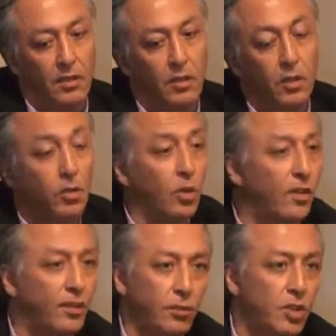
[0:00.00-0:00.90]
not
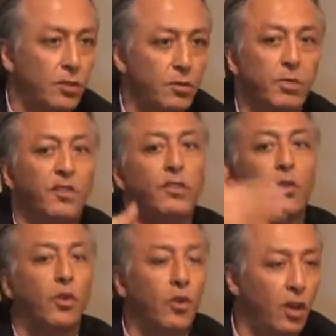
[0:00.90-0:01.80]
only for Muslims, but
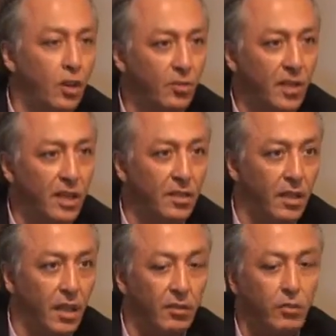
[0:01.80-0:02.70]
for all of
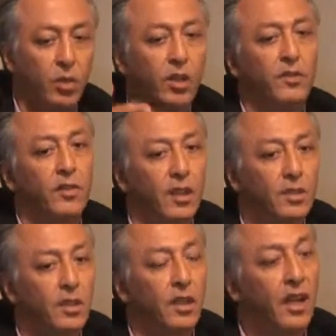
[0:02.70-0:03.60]
humanity, if one of
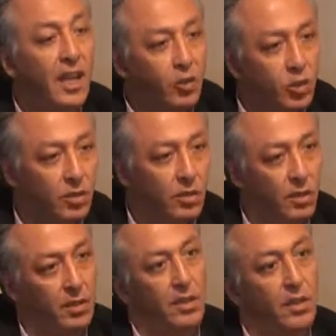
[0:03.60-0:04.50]
God's great
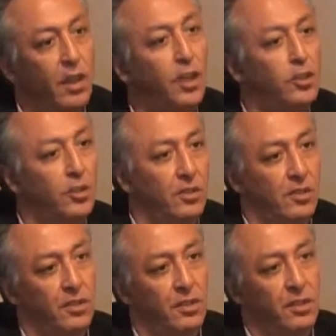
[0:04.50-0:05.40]

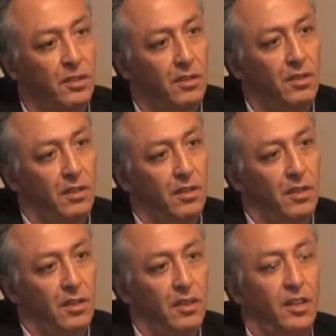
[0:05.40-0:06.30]
religions
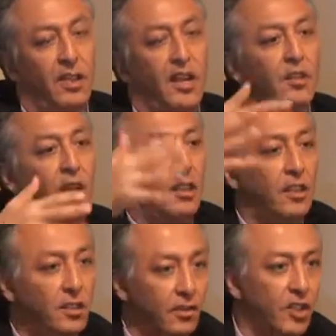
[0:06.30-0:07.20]
that has
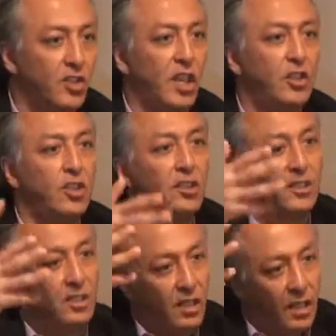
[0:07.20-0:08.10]
created
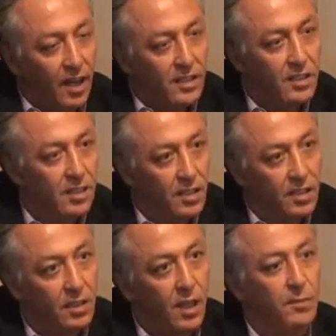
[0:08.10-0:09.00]
civilizations, that has
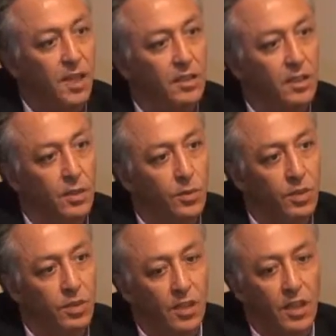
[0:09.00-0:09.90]
dominated the
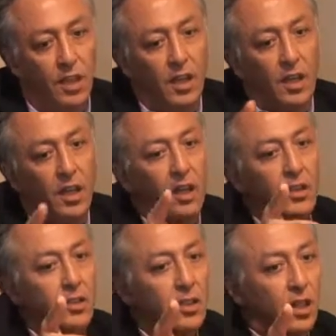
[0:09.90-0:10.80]
world,
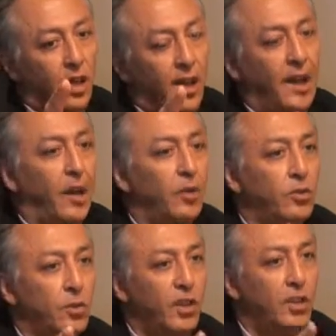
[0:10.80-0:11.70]
is
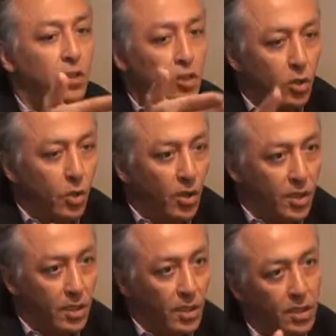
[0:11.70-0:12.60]
allowed to be
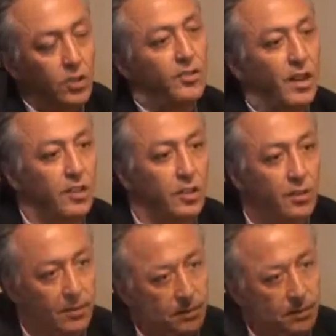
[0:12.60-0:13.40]
destroyed in this fashion.